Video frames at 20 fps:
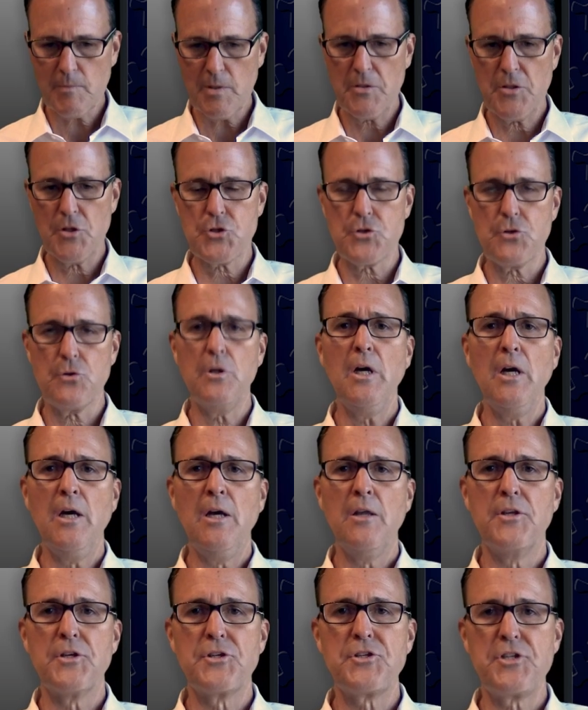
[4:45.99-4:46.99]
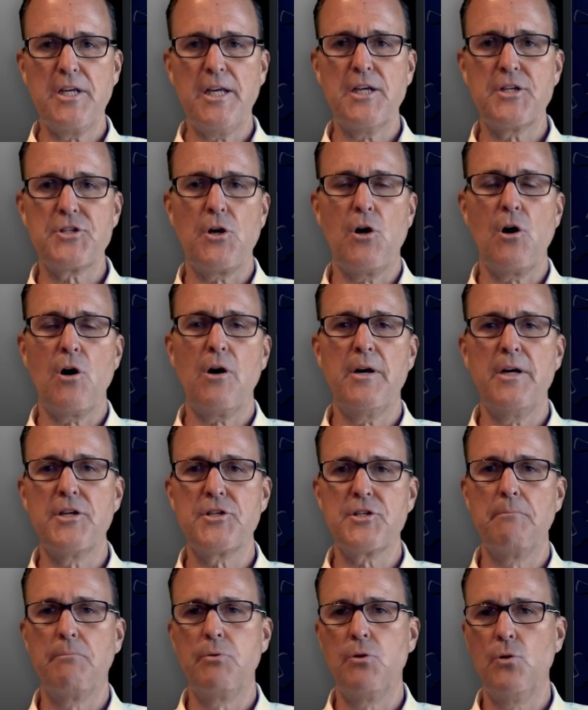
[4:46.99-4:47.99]
The
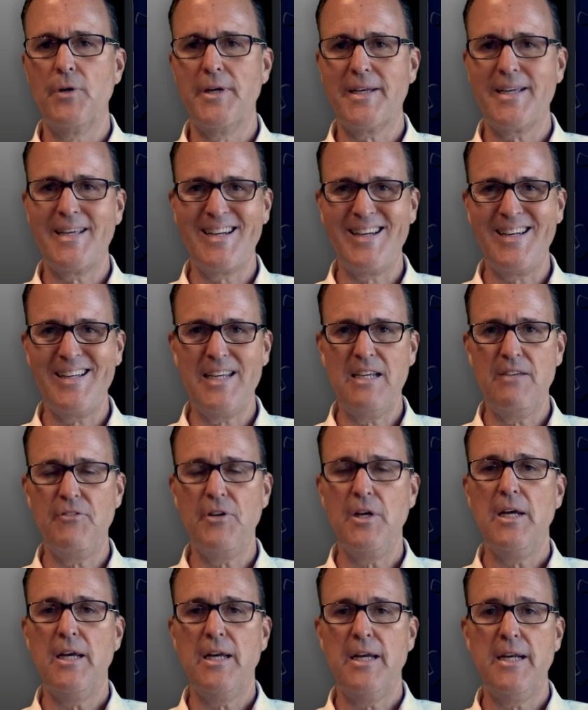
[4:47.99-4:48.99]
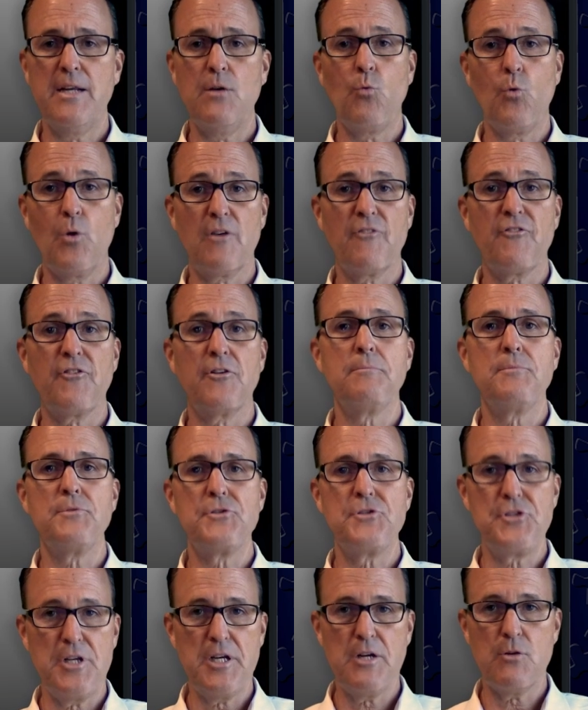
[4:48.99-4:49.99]
CSRS employee can leave anywhere from
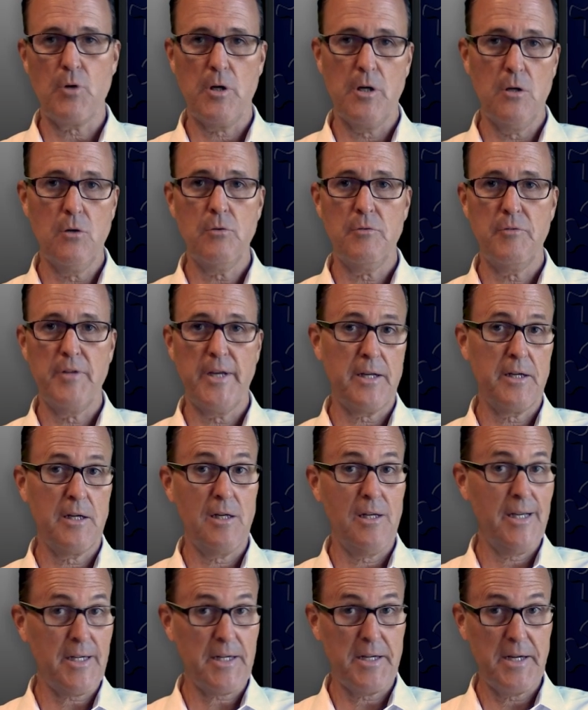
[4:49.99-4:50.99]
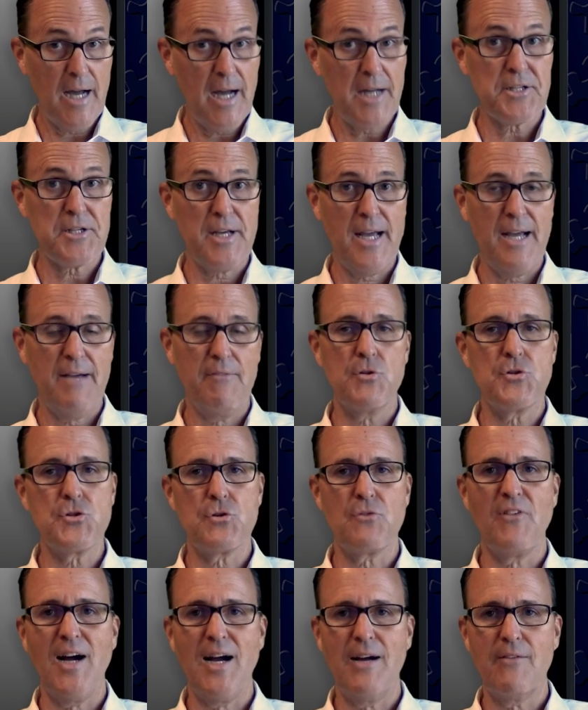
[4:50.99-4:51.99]
zero, they can elect not to have a
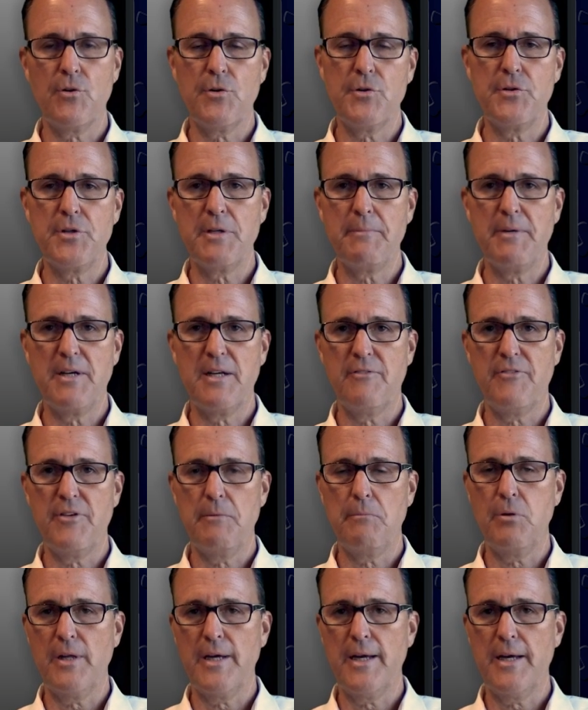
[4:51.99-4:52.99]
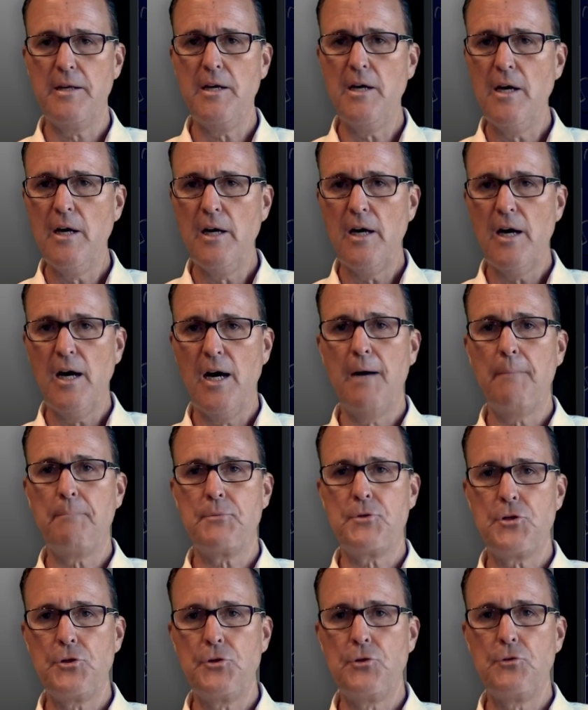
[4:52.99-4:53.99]
Survivor Annuity Benefit Plan, up
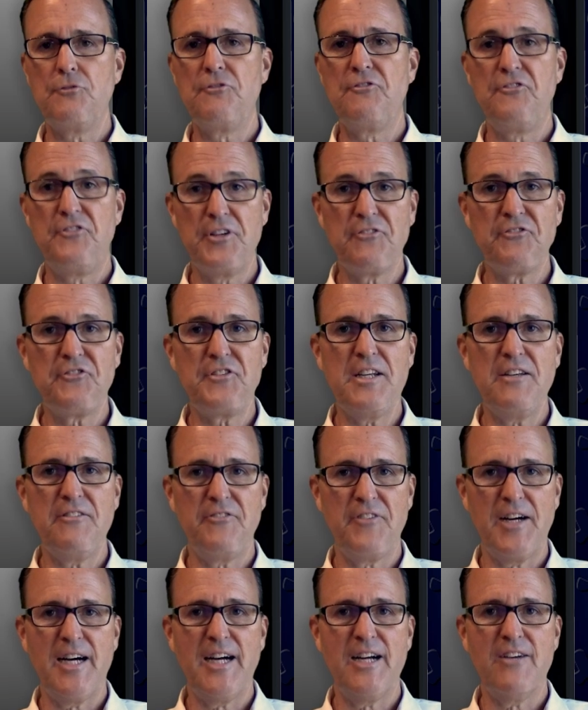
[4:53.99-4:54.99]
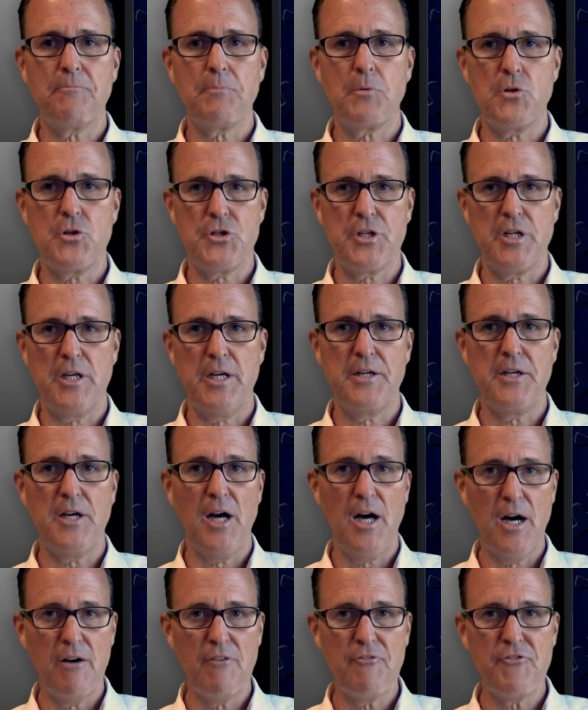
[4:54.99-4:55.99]
to 55%
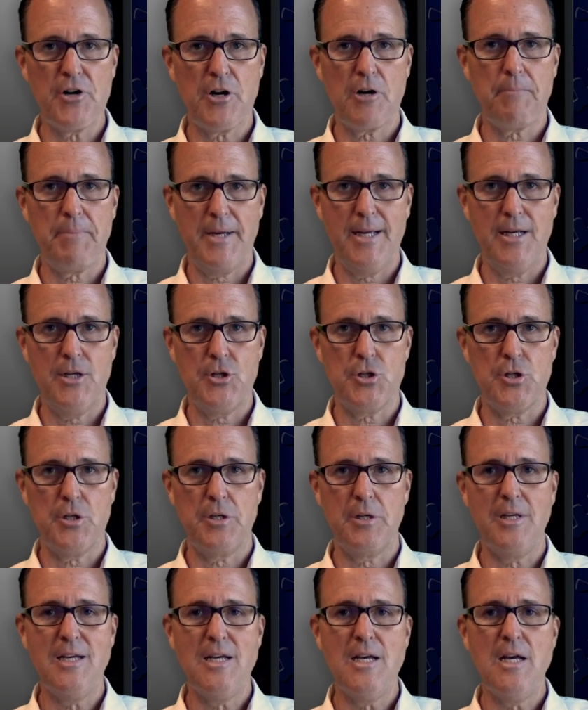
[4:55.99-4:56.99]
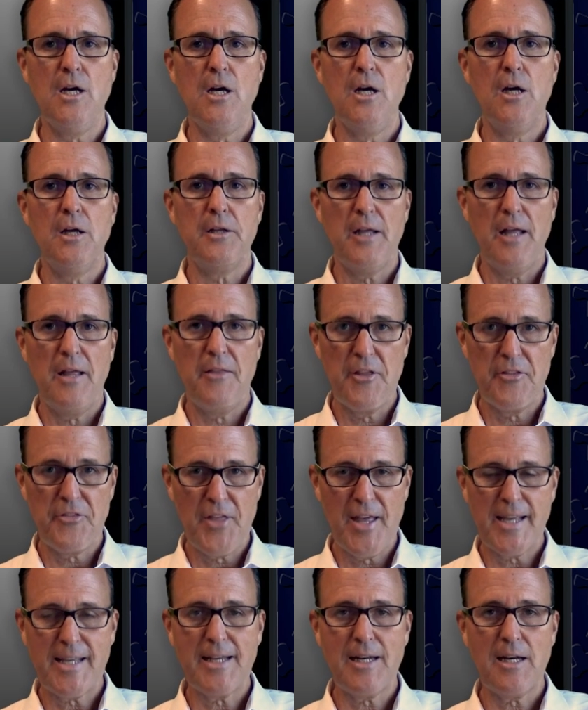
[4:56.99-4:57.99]
of their pension that
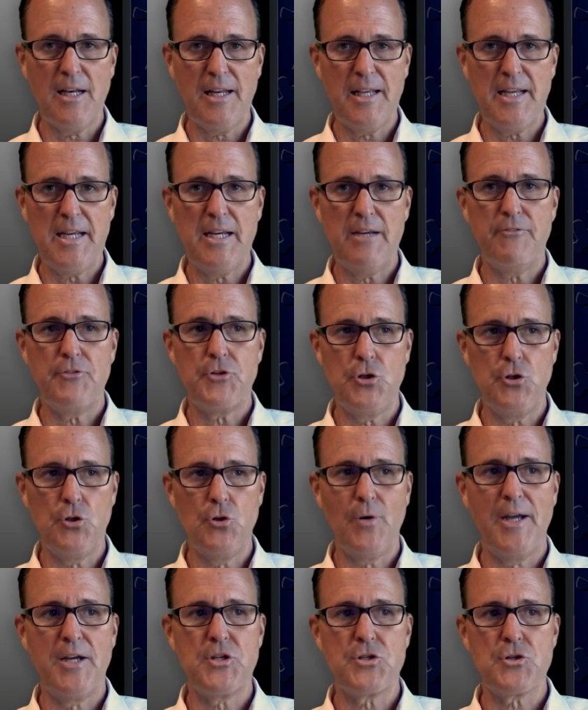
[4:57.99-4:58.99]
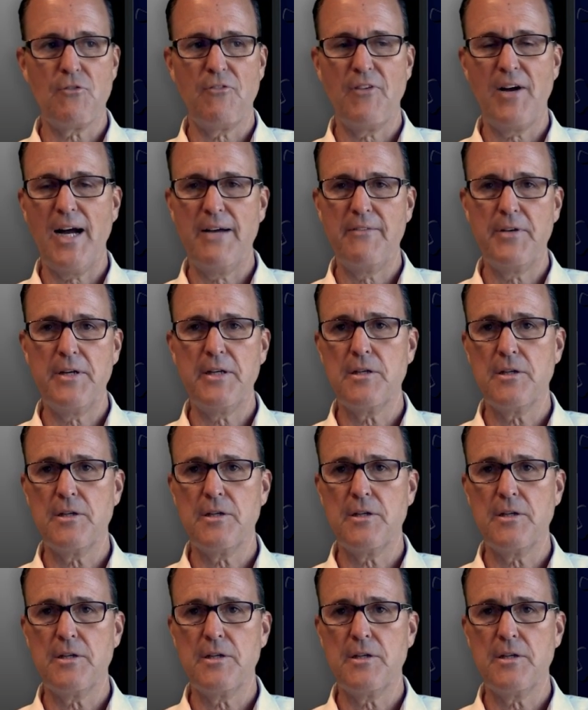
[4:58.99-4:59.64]
they can leave to a surviving